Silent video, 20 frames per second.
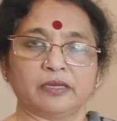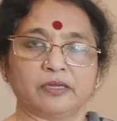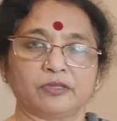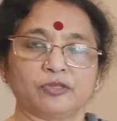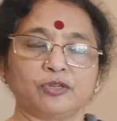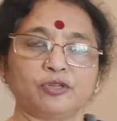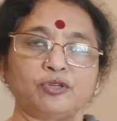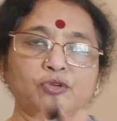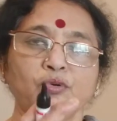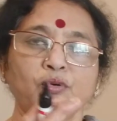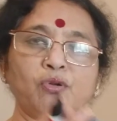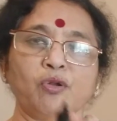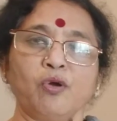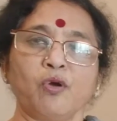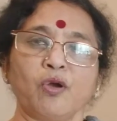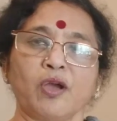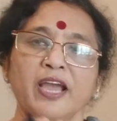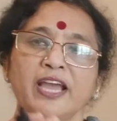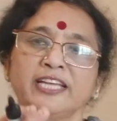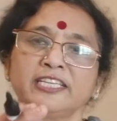So two
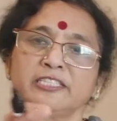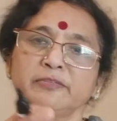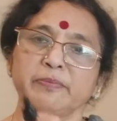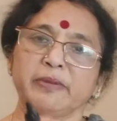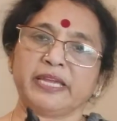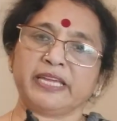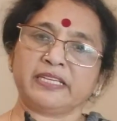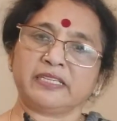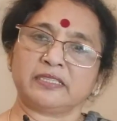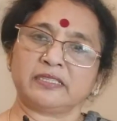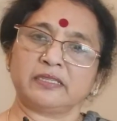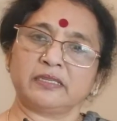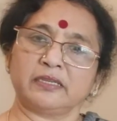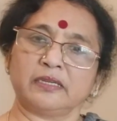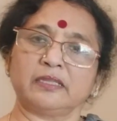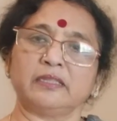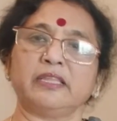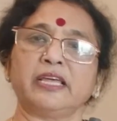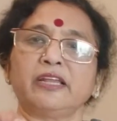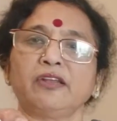loci meet,
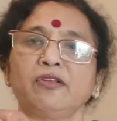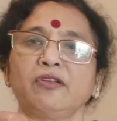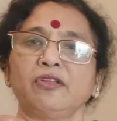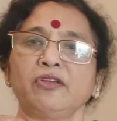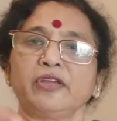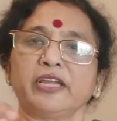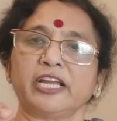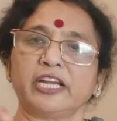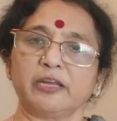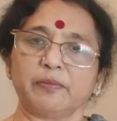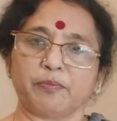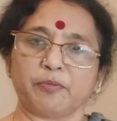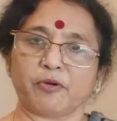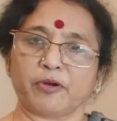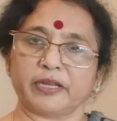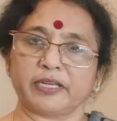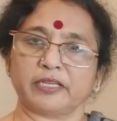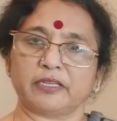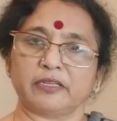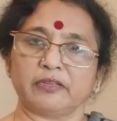then only you get a
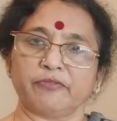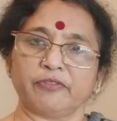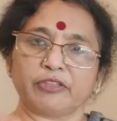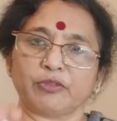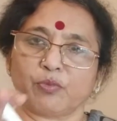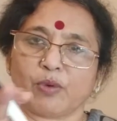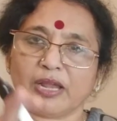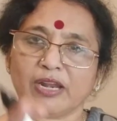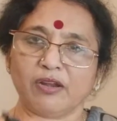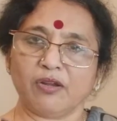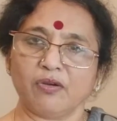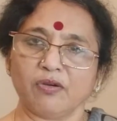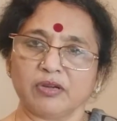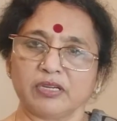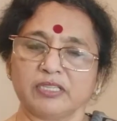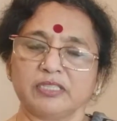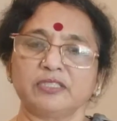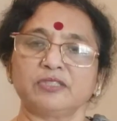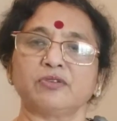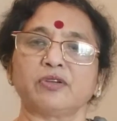point. With one
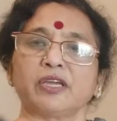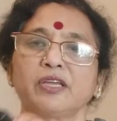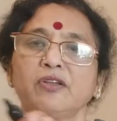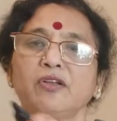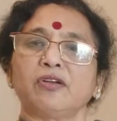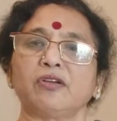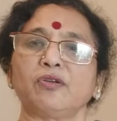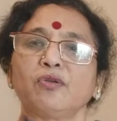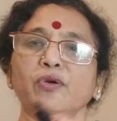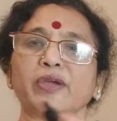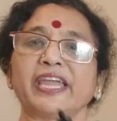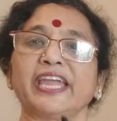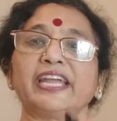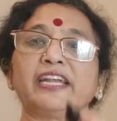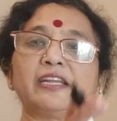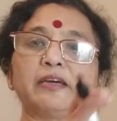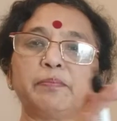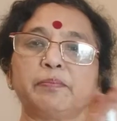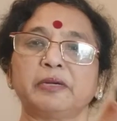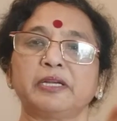locus you cannot
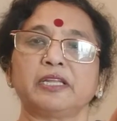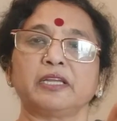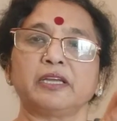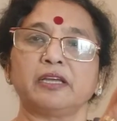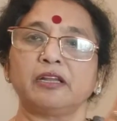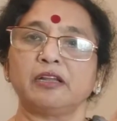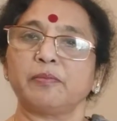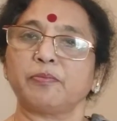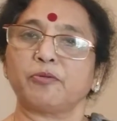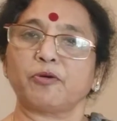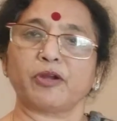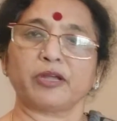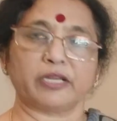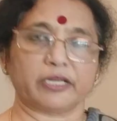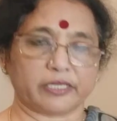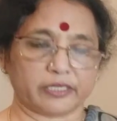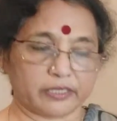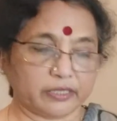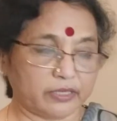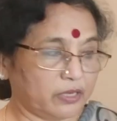locate a particular
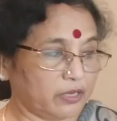point.